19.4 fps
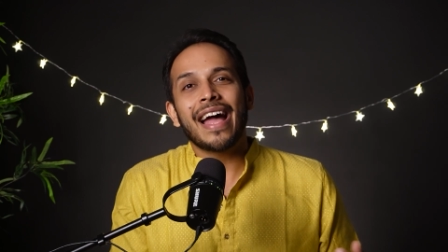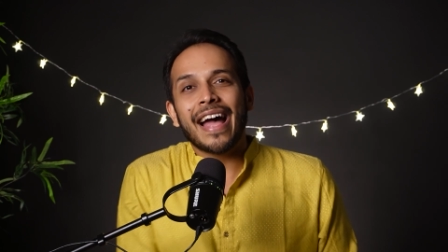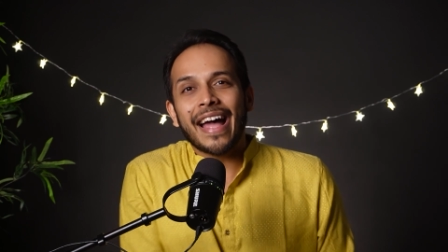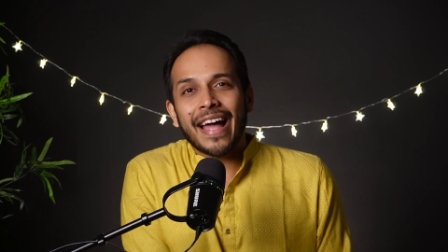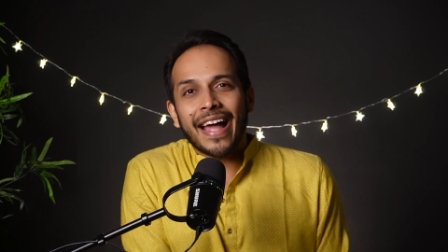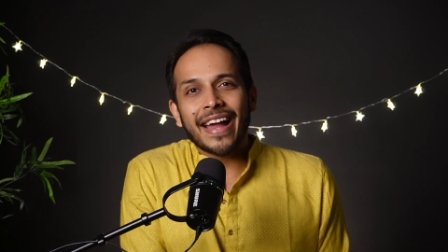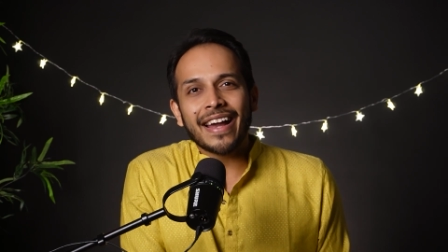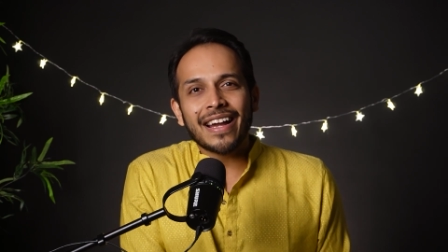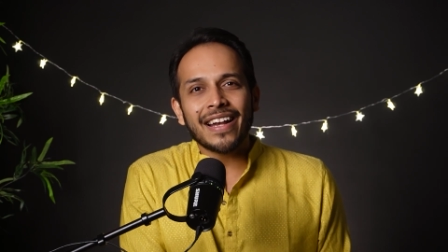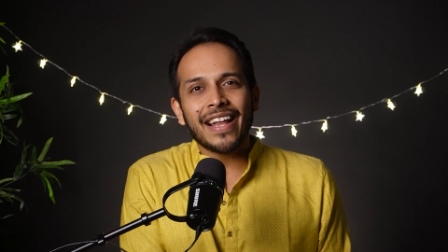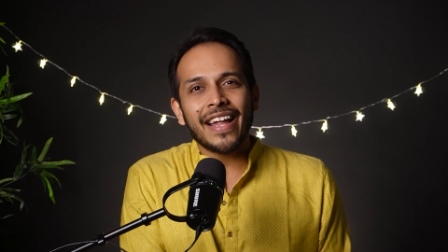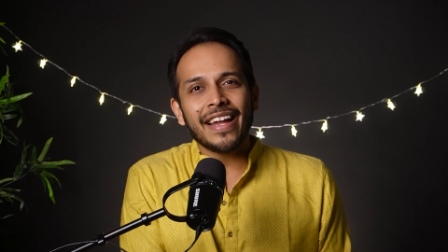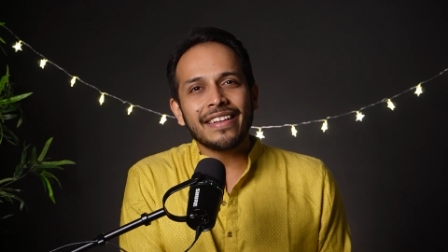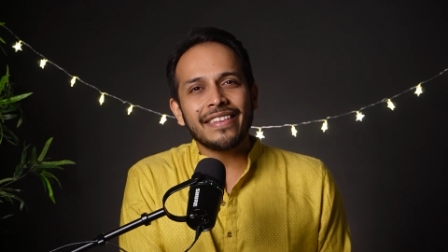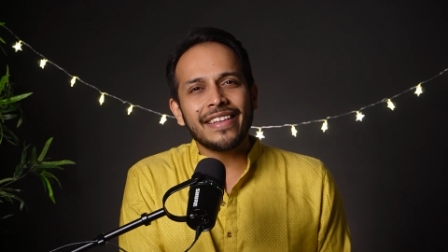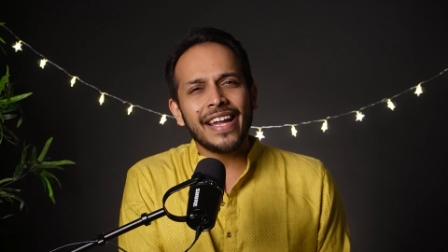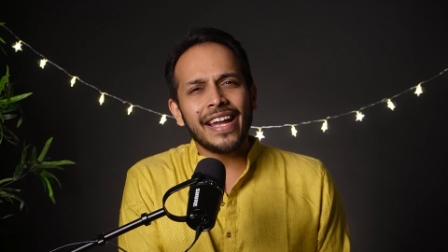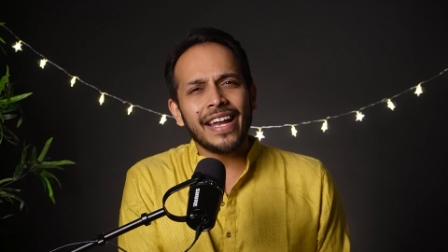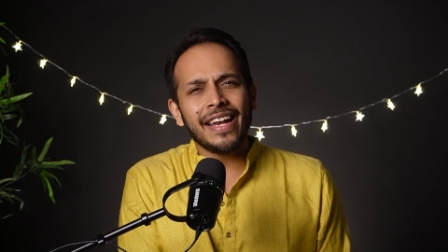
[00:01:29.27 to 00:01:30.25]
act
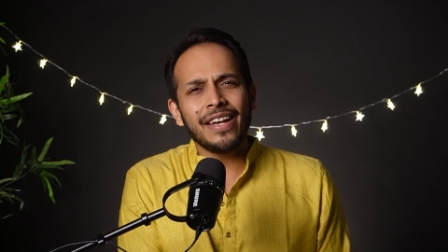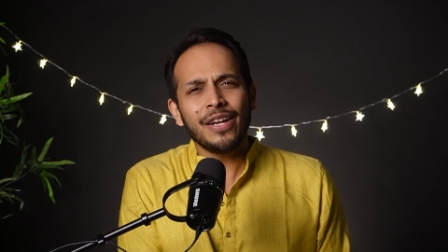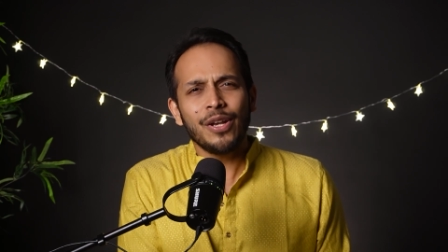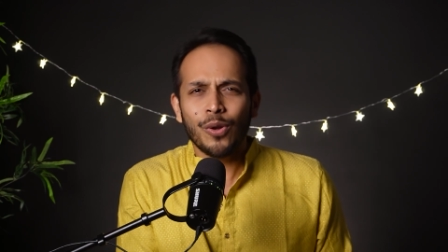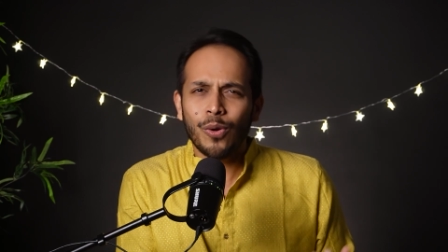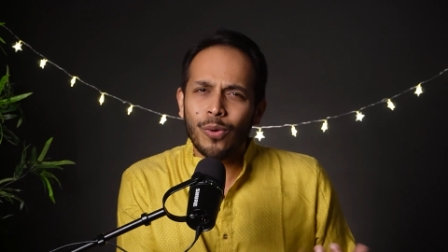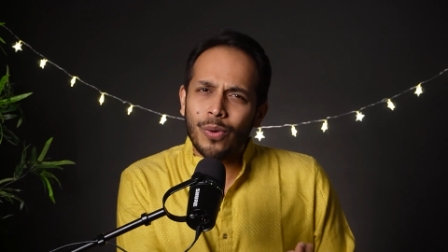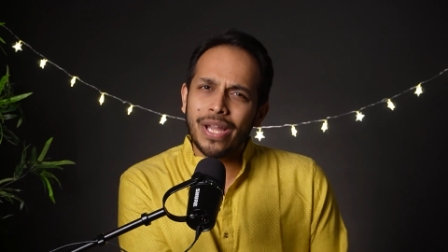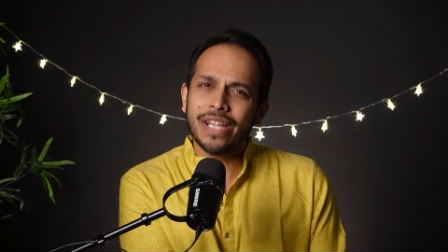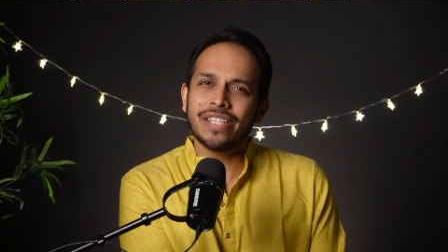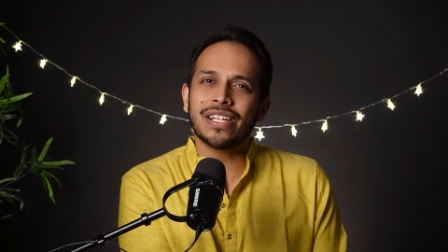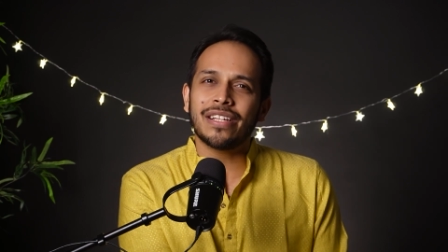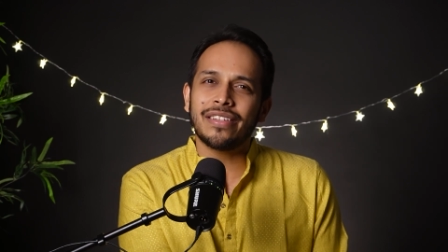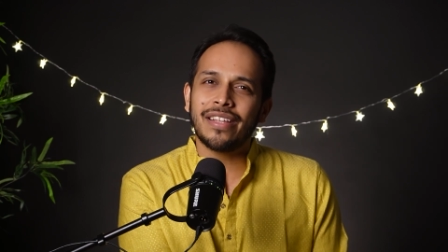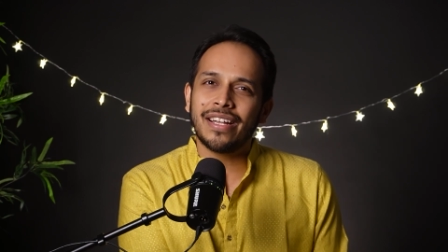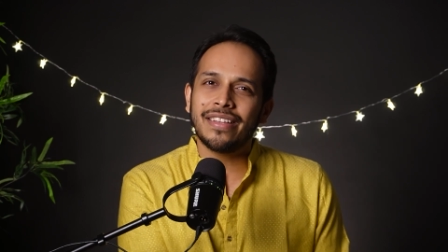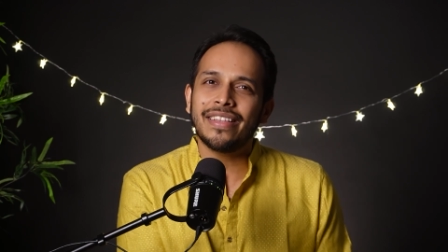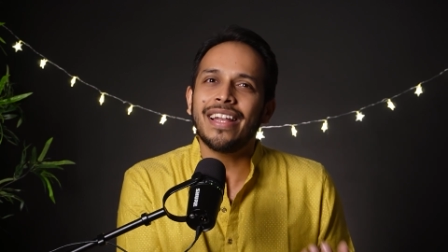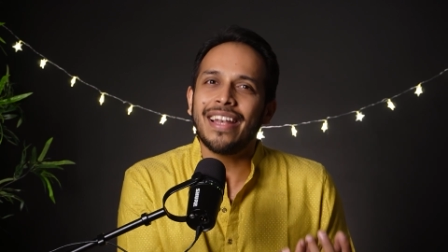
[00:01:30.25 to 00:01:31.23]
like they know each
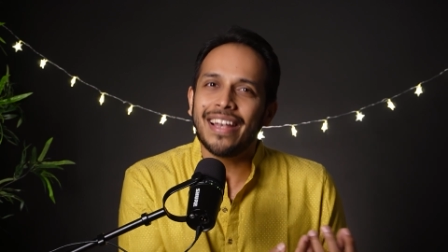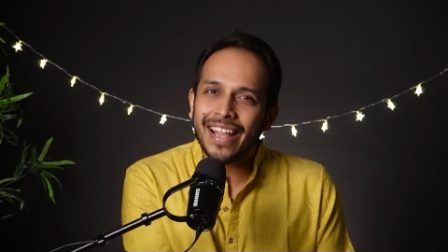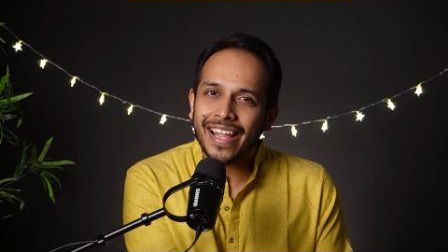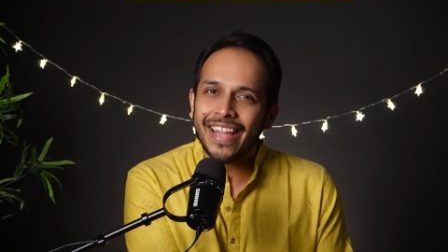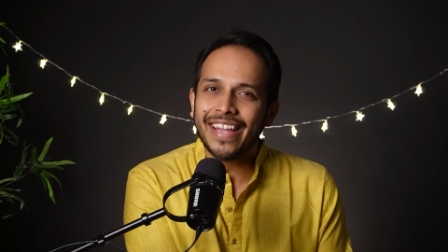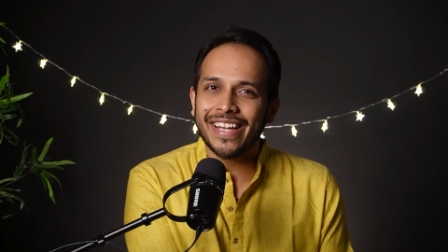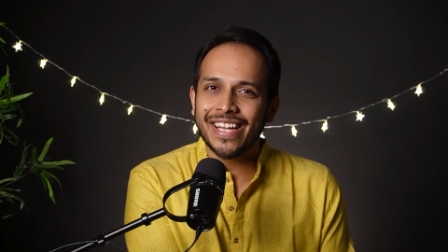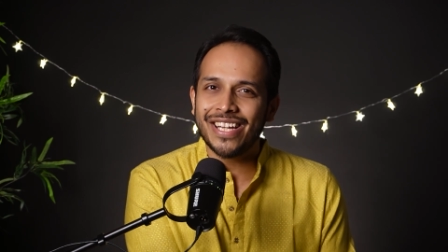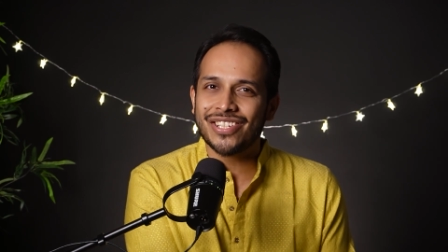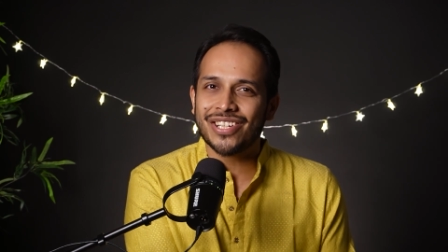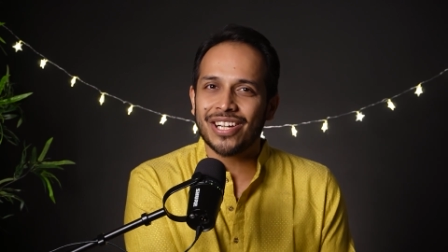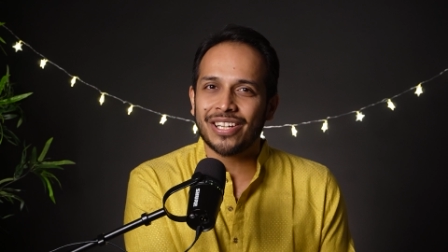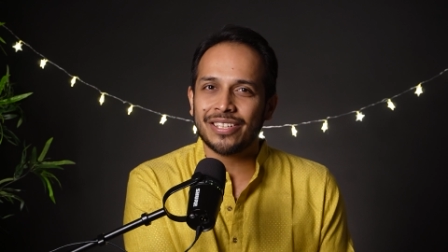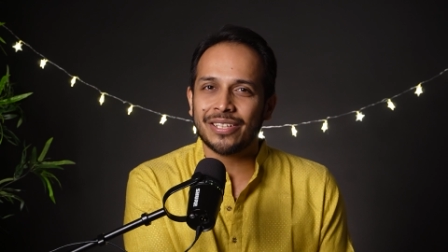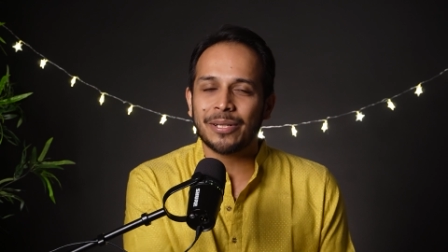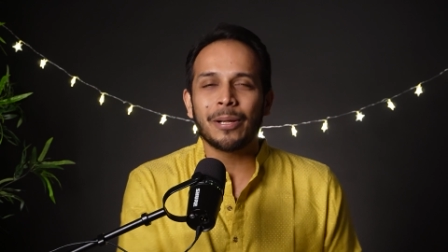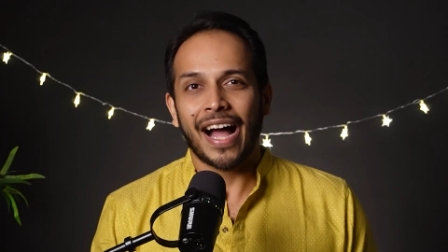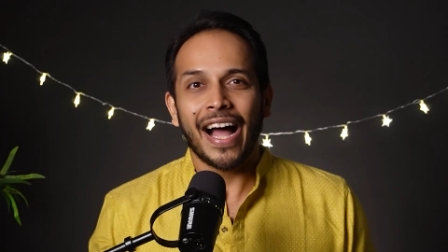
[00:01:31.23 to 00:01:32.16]
other and they like each other.